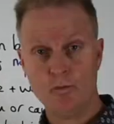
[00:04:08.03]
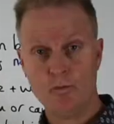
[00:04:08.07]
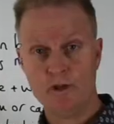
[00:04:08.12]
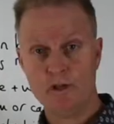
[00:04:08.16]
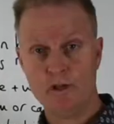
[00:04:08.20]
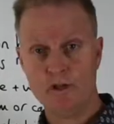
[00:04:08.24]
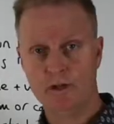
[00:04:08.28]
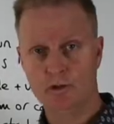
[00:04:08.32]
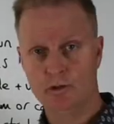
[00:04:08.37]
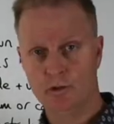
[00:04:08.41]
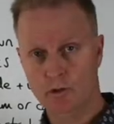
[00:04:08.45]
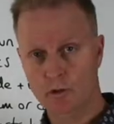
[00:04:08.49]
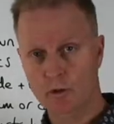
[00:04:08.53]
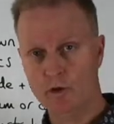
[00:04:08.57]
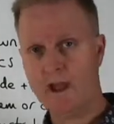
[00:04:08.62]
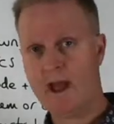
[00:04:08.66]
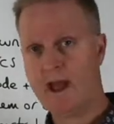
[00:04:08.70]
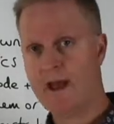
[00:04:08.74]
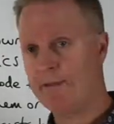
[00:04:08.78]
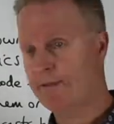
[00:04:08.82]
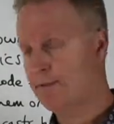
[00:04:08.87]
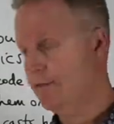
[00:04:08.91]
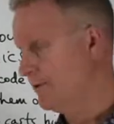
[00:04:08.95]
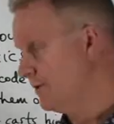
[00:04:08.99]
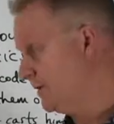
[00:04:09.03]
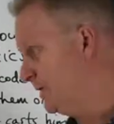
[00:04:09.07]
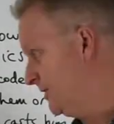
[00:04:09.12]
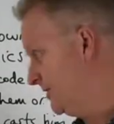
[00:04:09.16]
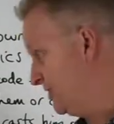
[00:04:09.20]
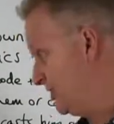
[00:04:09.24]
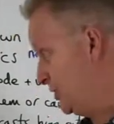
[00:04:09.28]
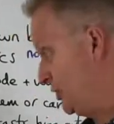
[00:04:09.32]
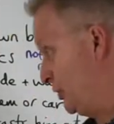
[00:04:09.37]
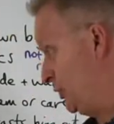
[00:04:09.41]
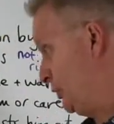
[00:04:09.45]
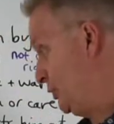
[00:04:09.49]
we look at these
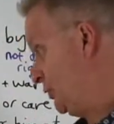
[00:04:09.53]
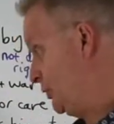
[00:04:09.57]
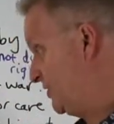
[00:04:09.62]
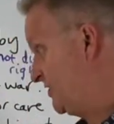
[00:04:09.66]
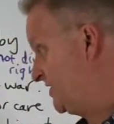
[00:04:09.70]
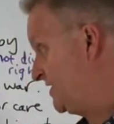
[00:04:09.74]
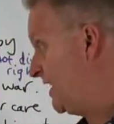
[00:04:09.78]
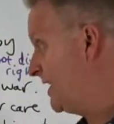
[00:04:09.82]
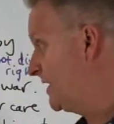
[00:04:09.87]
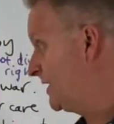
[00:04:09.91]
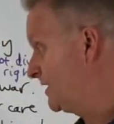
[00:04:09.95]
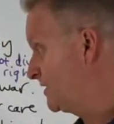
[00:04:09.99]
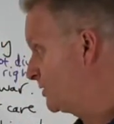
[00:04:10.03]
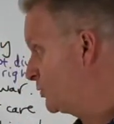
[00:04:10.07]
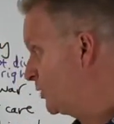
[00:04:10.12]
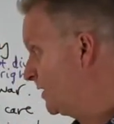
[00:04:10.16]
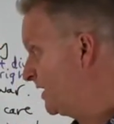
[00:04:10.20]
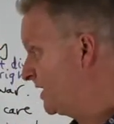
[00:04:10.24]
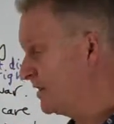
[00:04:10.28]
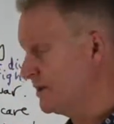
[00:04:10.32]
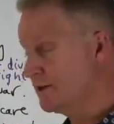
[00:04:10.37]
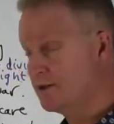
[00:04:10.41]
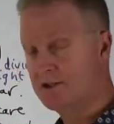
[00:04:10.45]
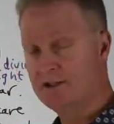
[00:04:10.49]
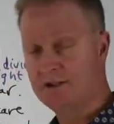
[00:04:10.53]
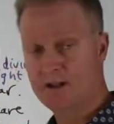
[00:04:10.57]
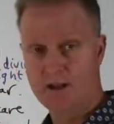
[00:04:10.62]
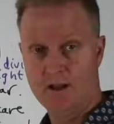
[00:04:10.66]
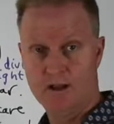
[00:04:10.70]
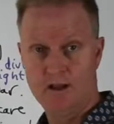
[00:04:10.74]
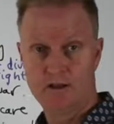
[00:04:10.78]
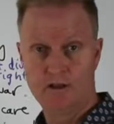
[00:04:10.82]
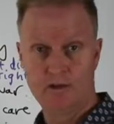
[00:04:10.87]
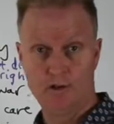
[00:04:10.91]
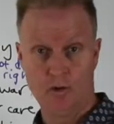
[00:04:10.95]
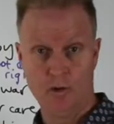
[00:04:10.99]
two settings, we can
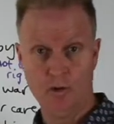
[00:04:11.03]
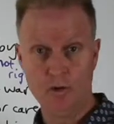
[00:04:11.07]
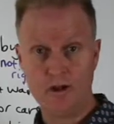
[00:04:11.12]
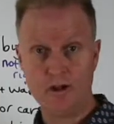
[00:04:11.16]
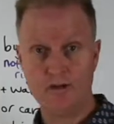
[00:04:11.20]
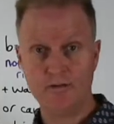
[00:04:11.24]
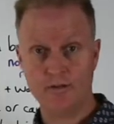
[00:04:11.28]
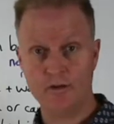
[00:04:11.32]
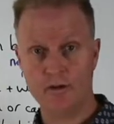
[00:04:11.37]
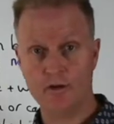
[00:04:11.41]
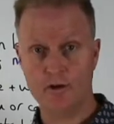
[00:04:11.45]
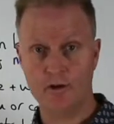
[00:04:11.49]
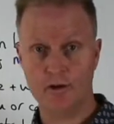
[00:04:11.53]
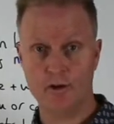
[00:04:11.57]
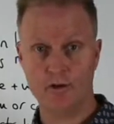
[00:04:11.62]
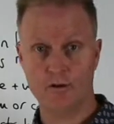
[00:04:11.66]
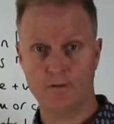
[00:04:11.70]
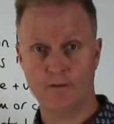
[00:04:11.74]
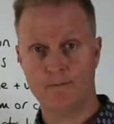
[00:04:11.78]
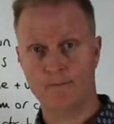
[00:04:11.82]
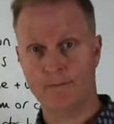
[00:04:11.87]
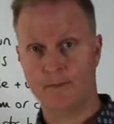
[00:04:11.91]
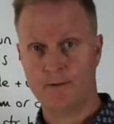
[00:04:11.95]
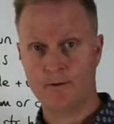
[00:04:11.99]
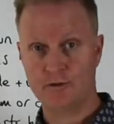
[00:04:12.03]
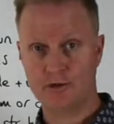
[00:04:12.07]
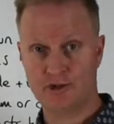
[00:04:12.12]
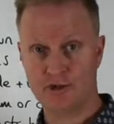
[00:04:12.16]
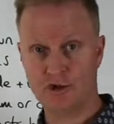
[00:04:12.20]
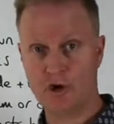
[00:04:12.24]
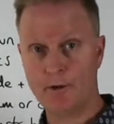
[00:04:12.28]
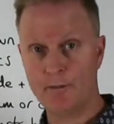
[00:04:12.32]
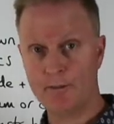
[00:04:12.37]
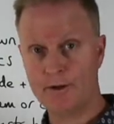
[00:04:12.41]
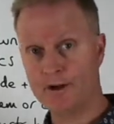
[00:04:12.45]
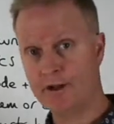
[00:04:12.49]
look at the
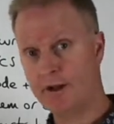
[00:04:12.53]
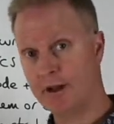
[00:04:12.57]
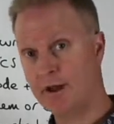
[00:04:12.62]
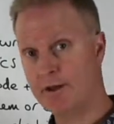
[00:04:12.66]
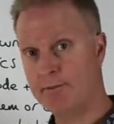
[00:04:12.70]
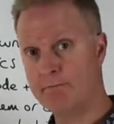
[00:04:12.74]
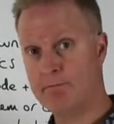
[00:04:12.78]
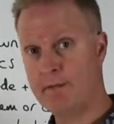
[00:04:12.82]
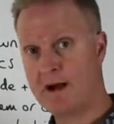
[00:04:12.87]
dominant and